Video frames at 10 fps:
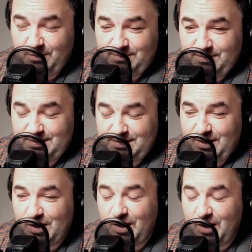he's in
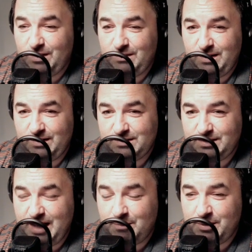on goal at
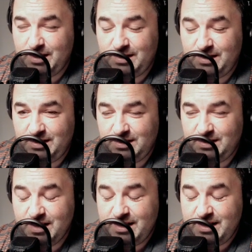Gnabry, and
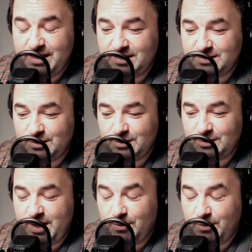he sticks it
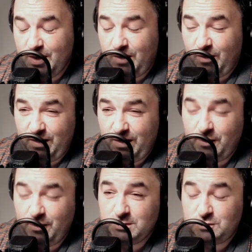away. But if
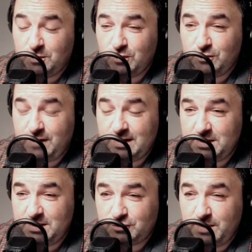I was a Spurs fan, I'd
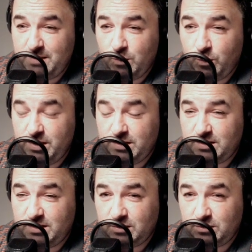be extremely worried. I
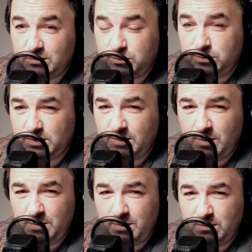think they
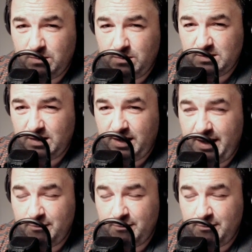might be, is it 11